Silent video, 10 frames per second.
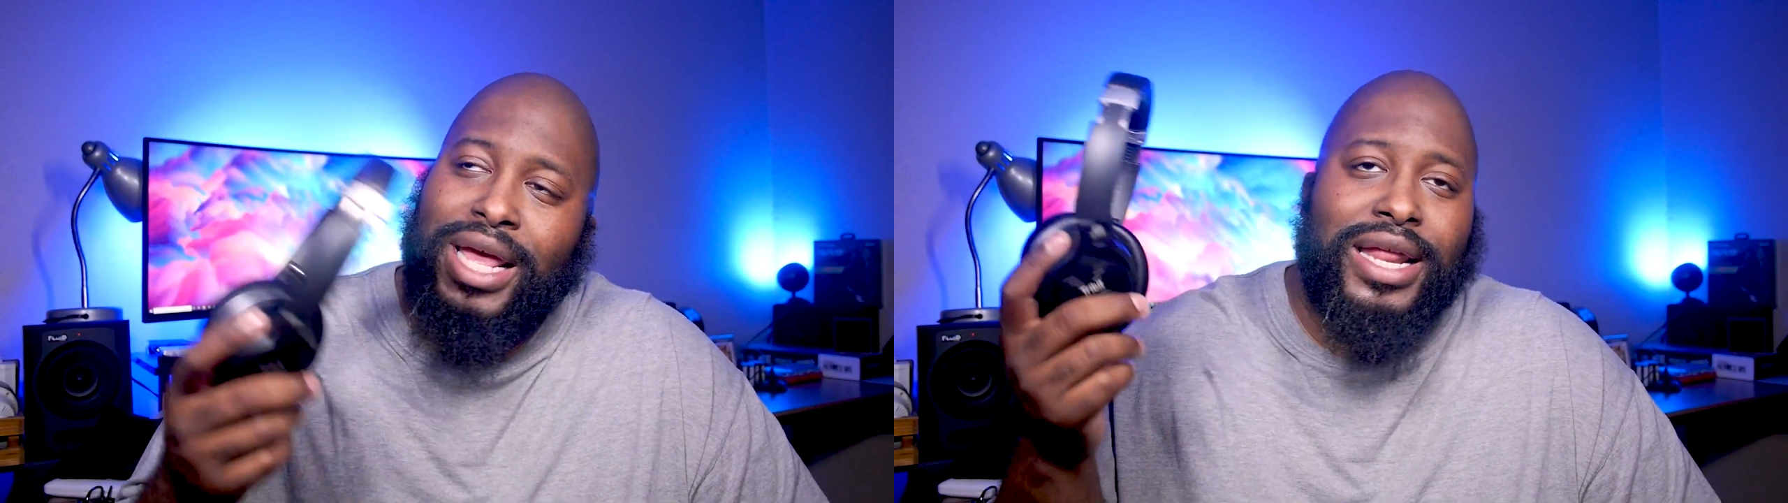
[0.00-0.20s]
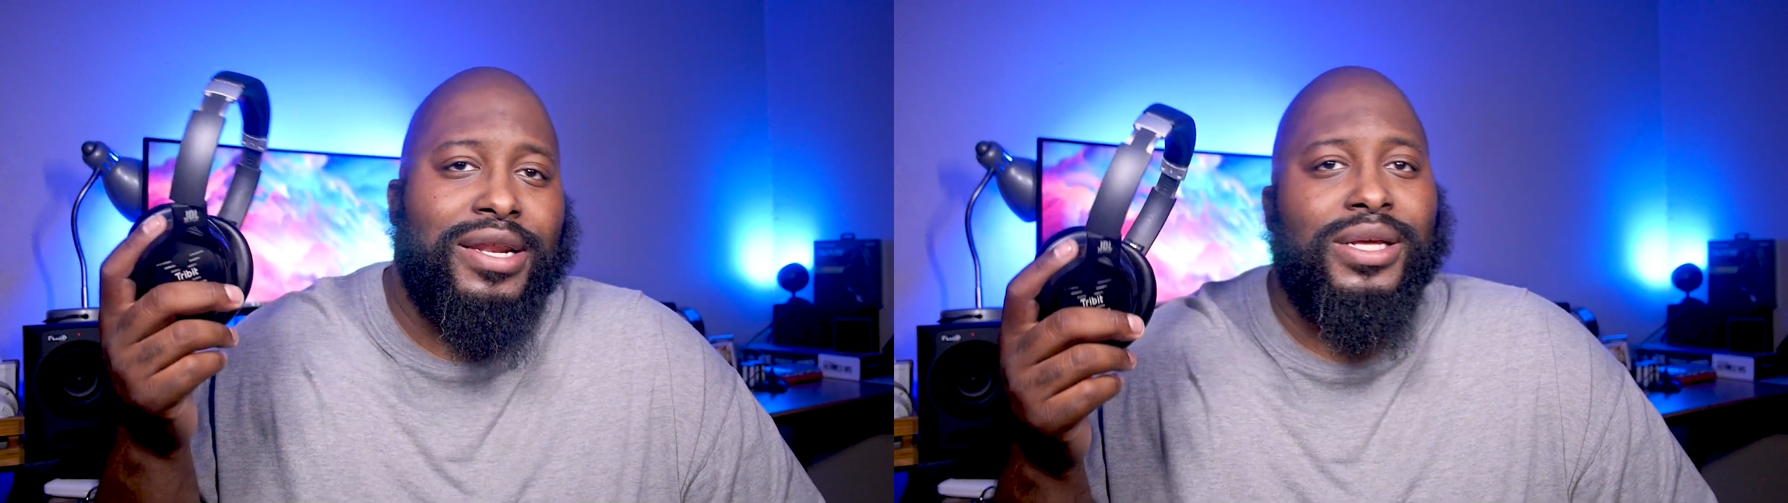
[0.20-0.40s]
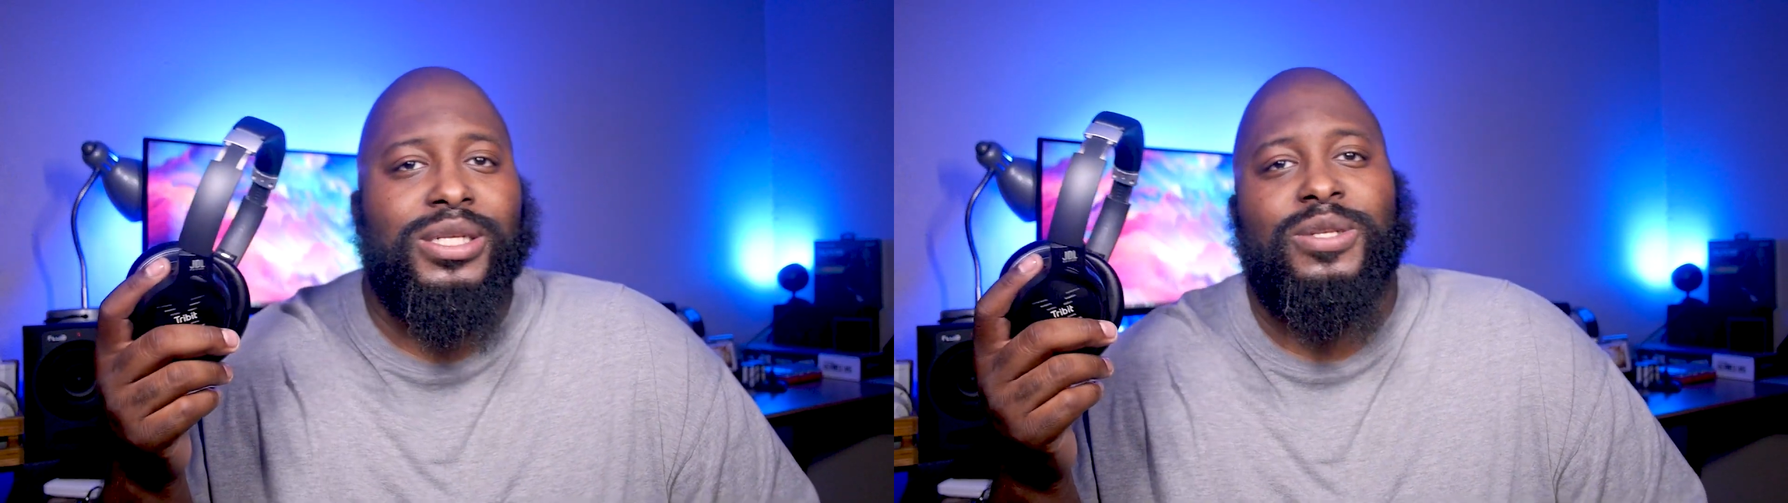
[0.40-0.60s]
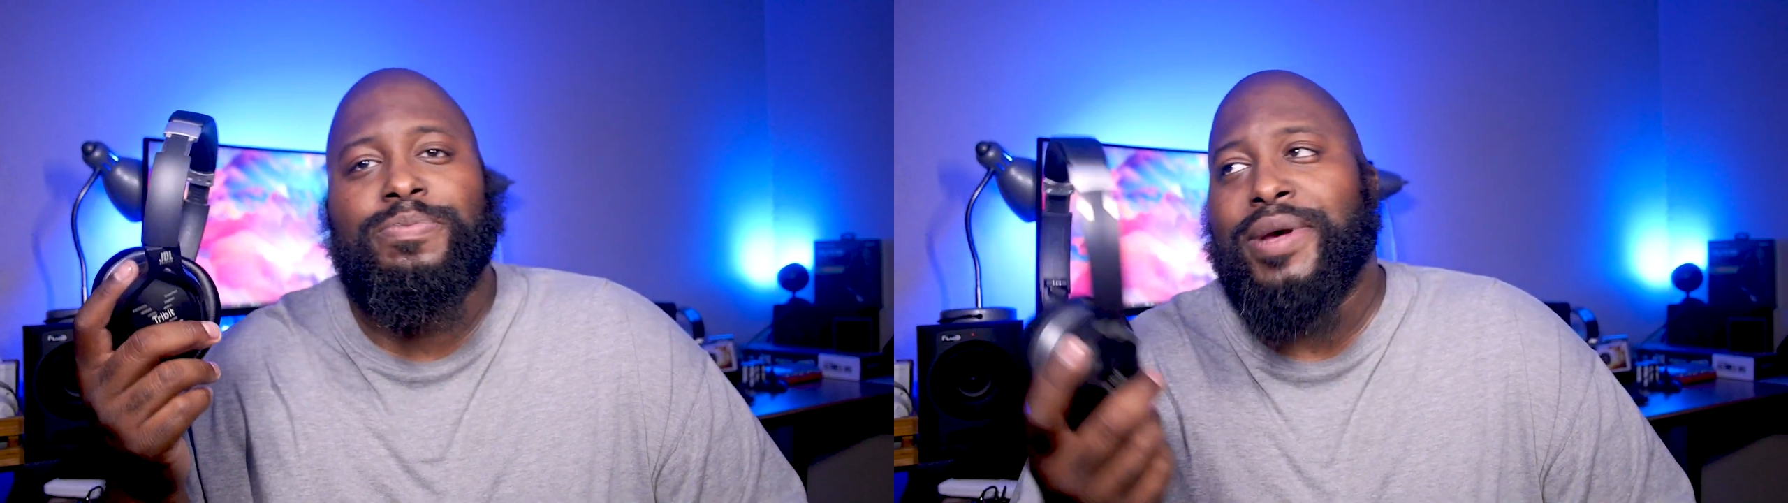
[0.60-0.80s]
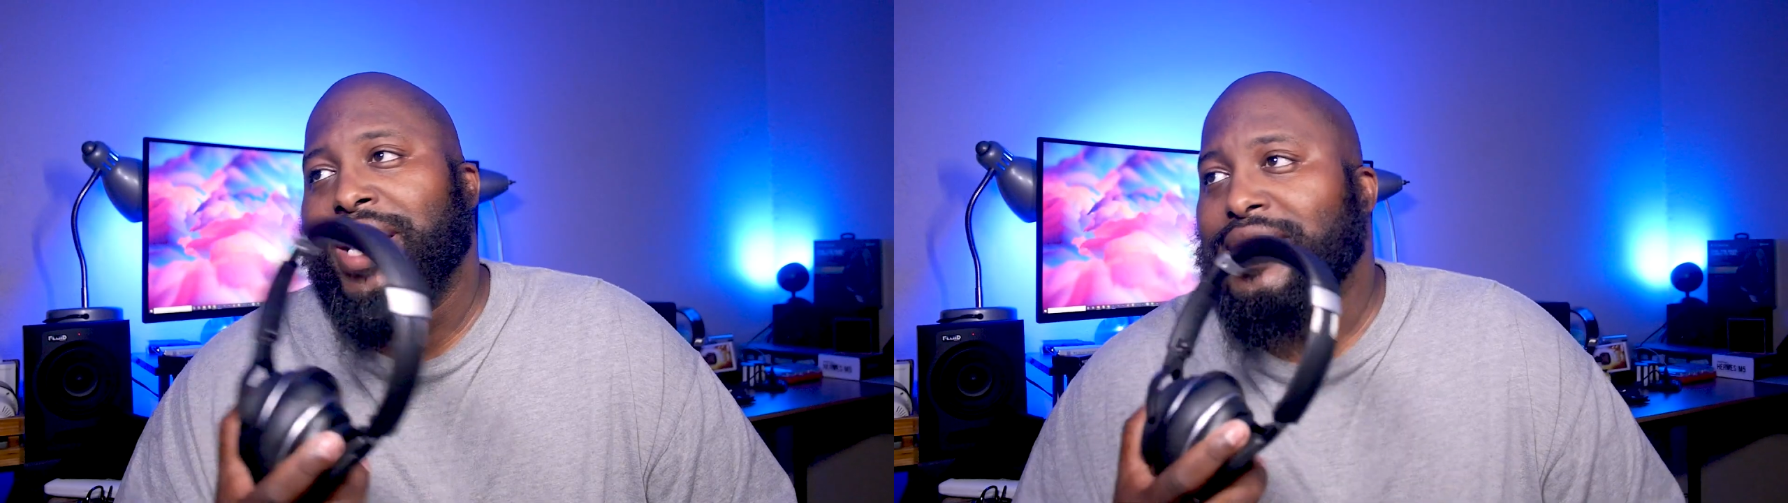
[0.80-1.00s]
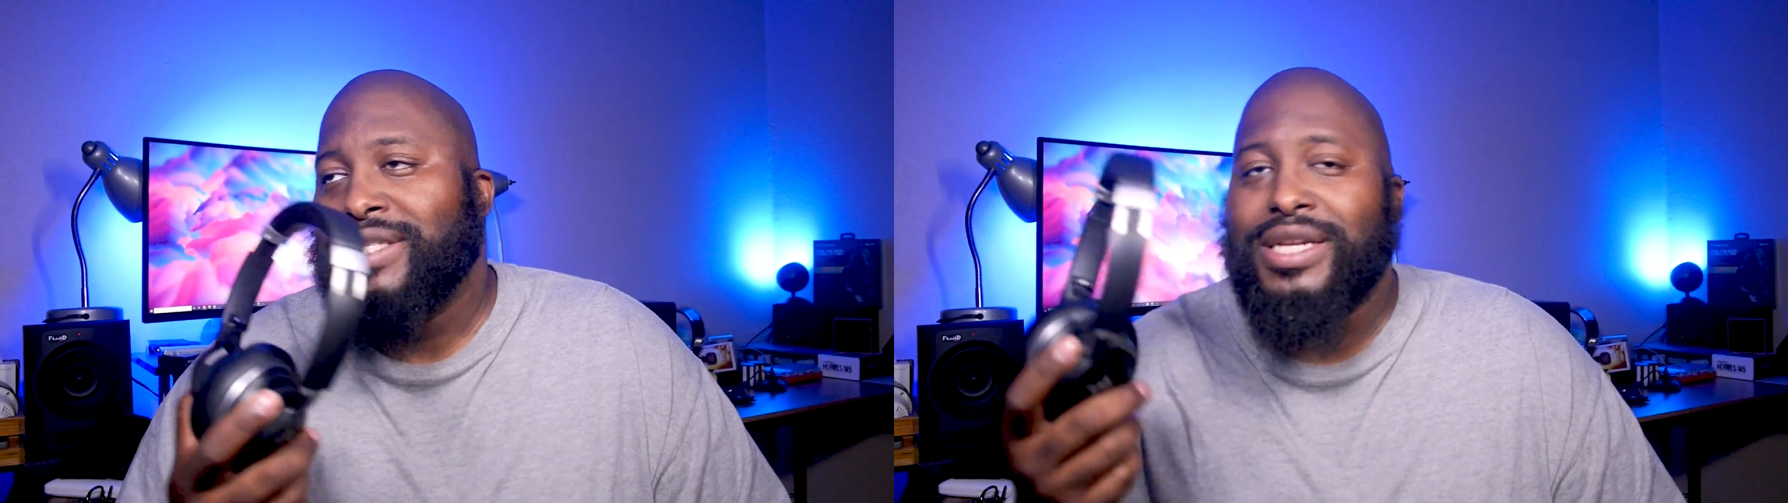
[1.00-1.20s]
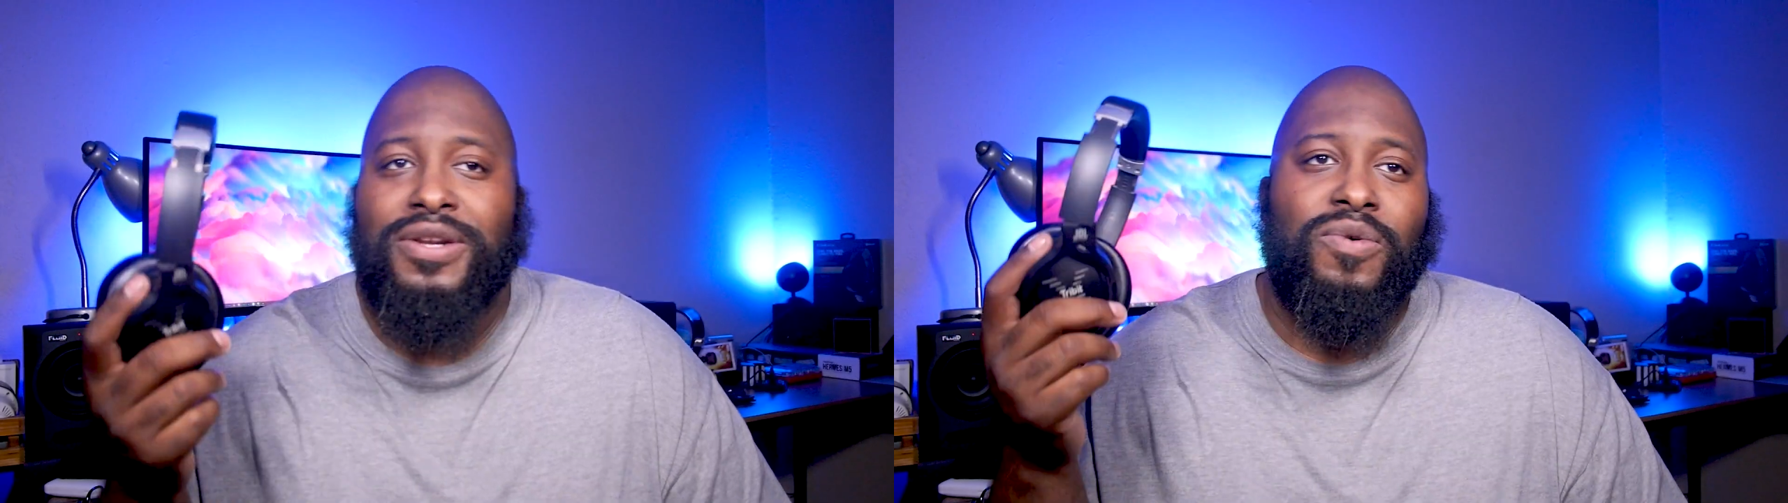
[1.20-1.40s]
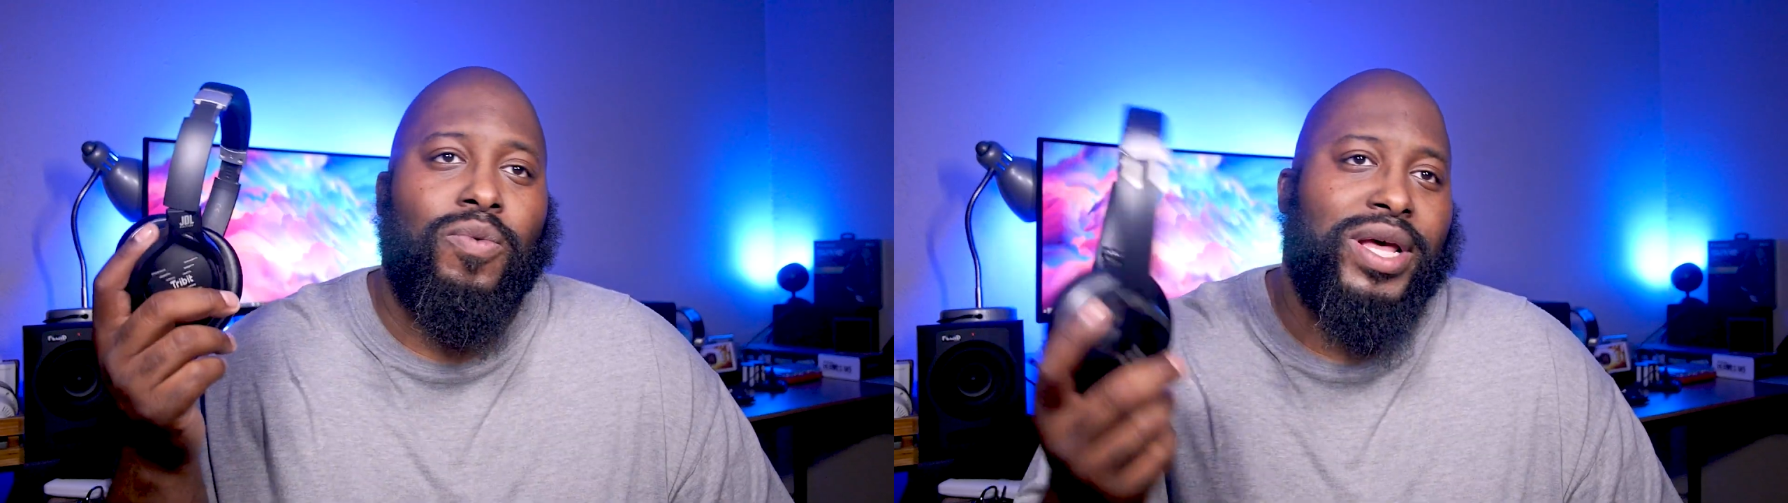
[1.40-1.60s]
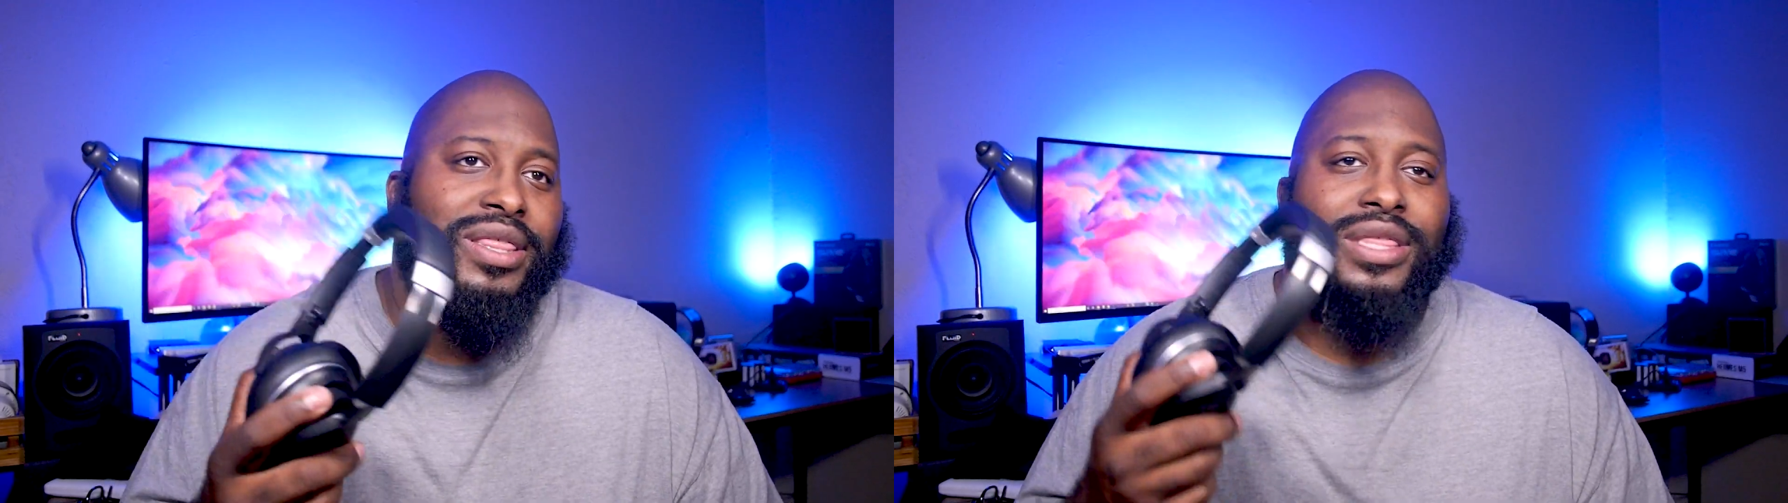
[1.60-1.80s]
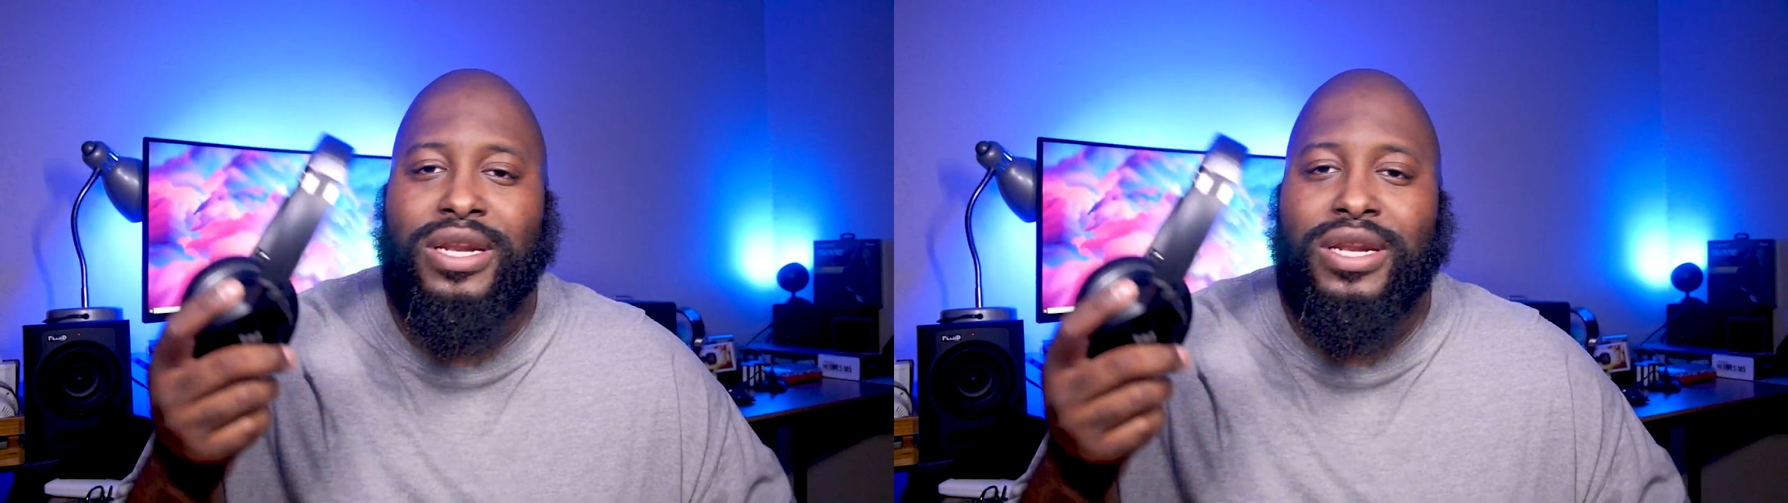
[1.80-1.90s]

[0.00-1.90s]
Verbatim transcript: and the space and the width